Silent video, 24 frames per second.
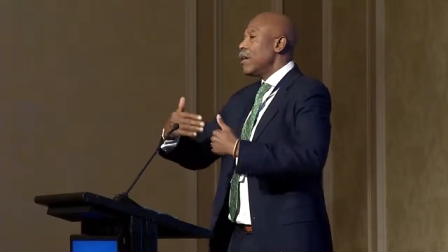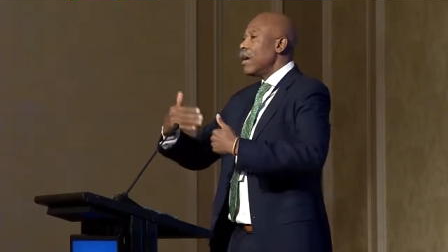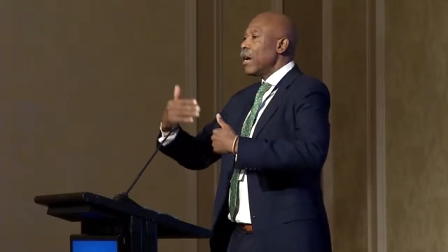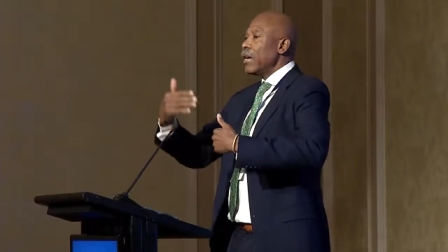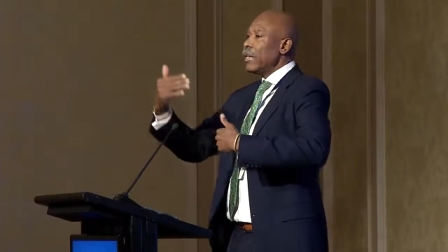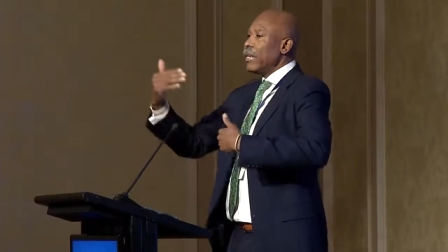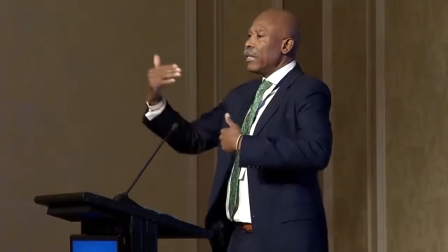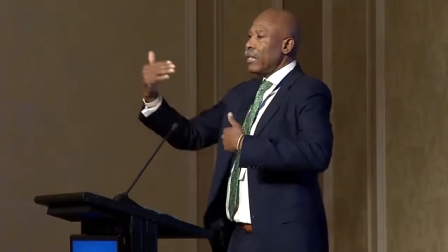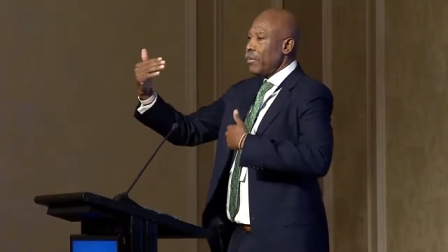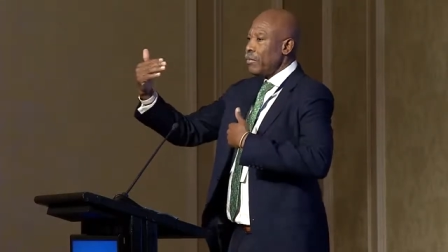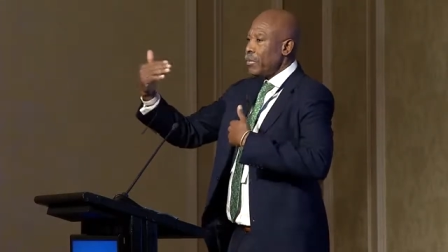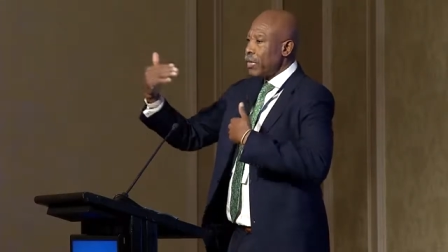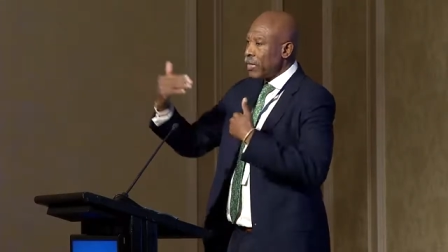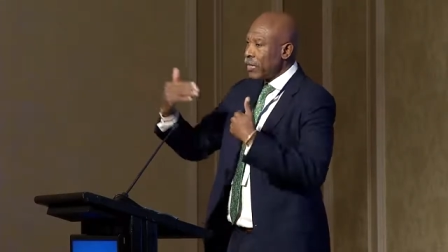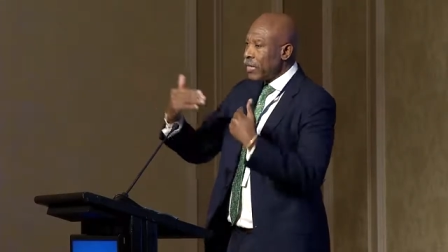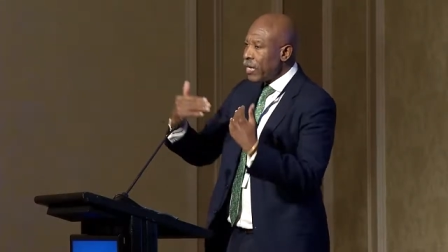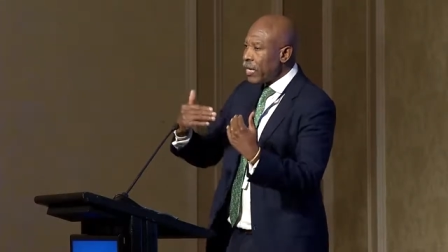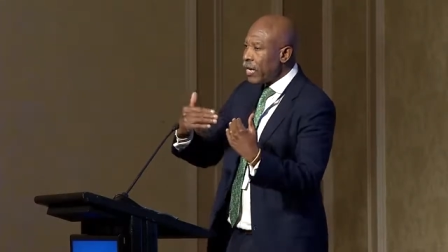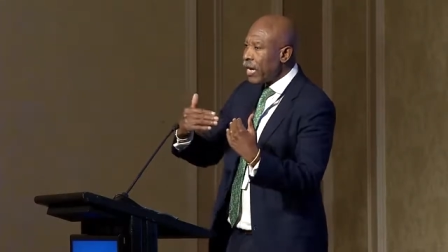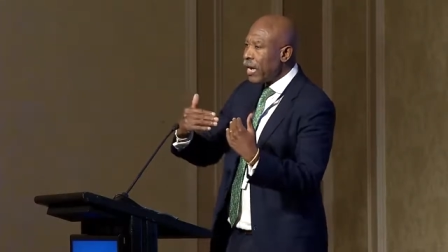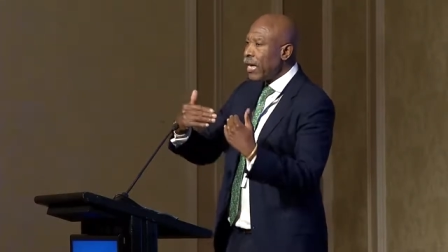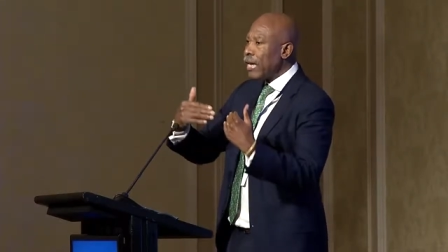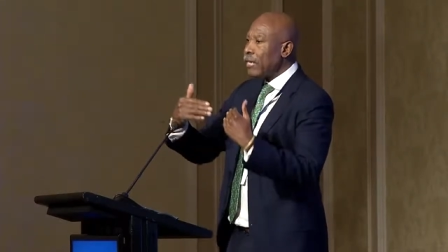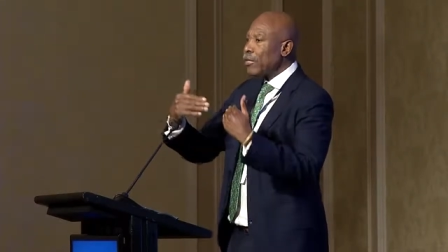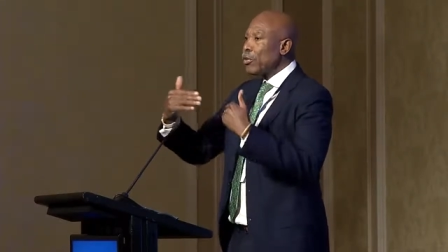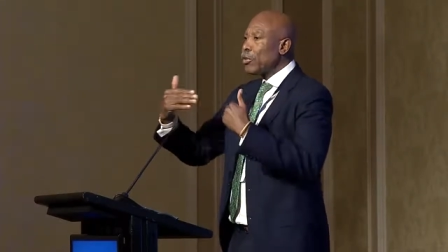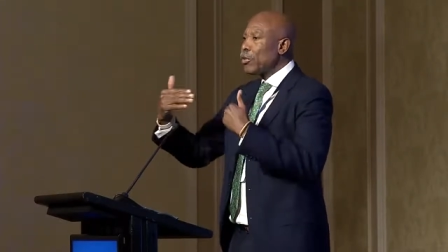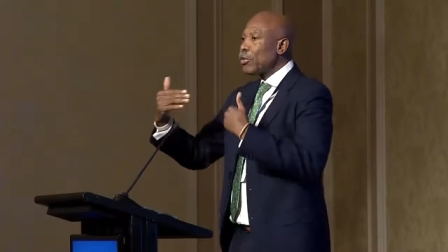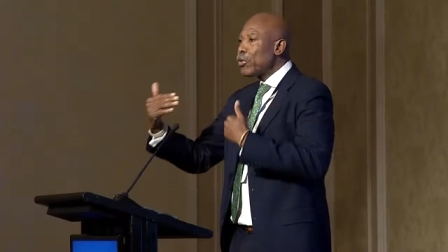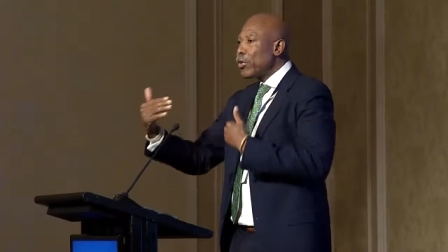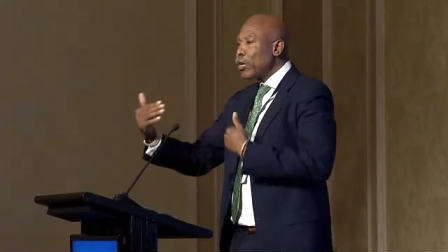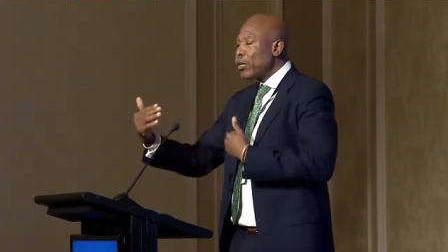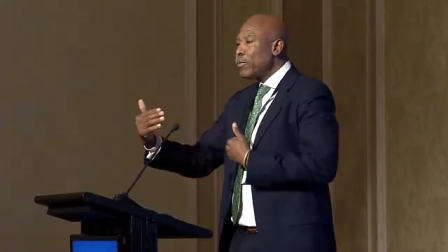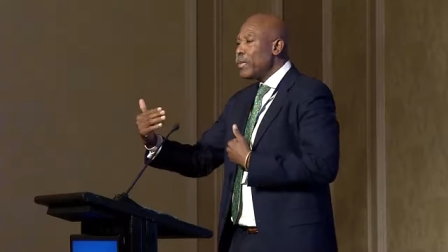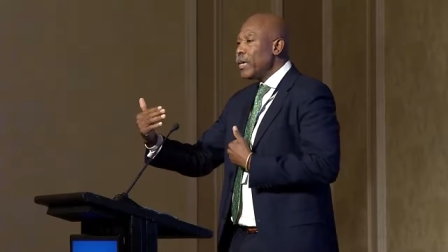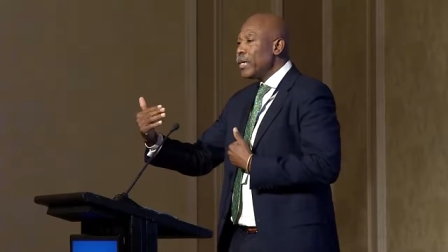either materialize or do
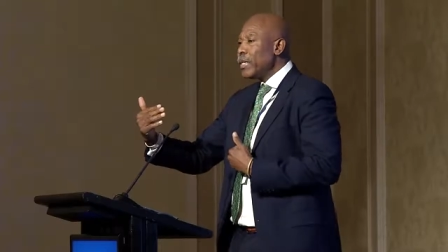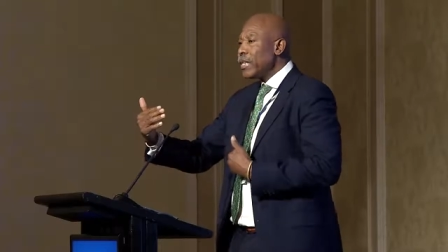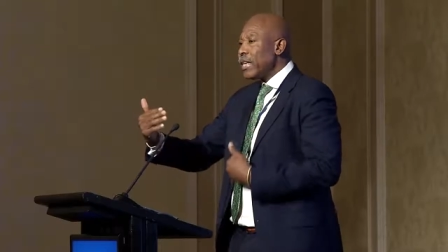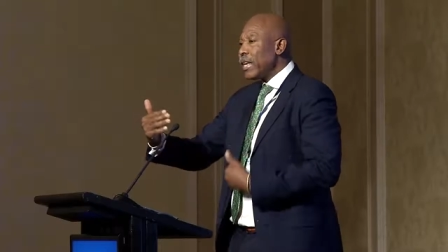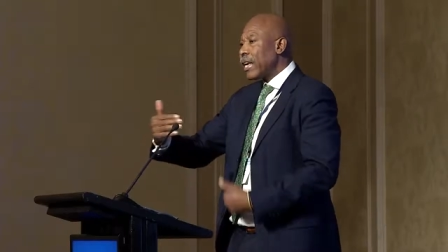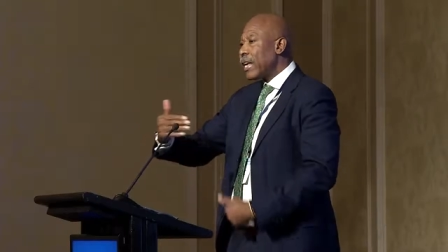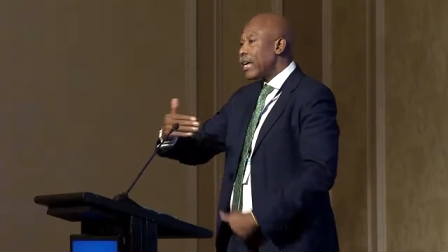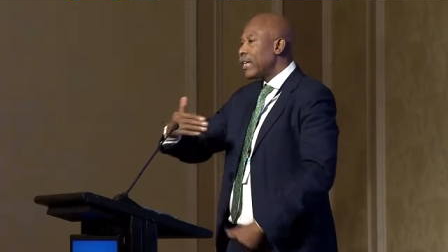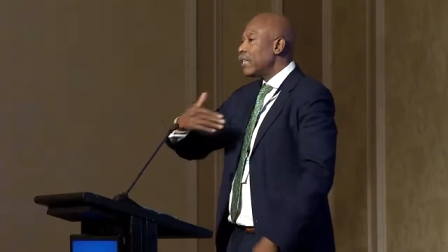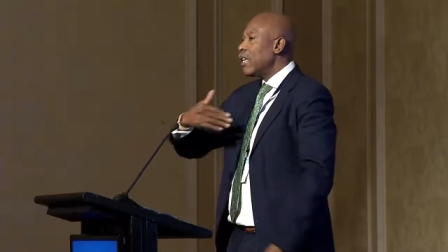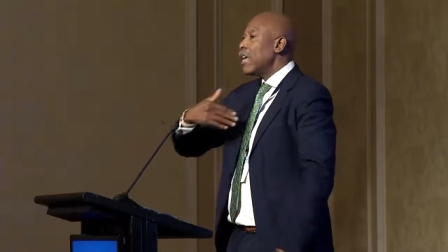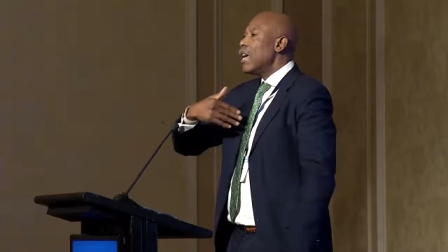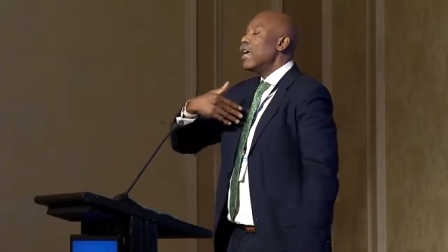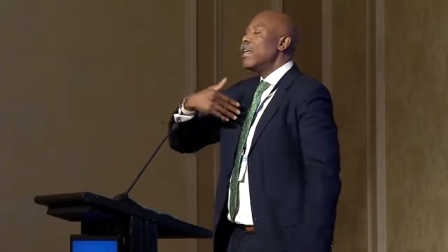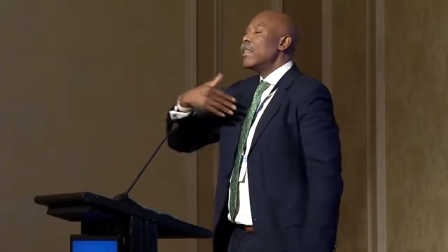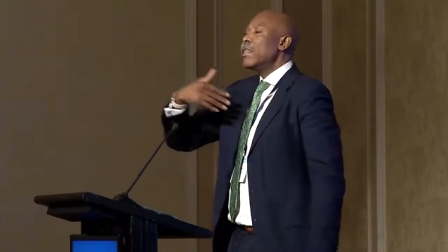not materialize,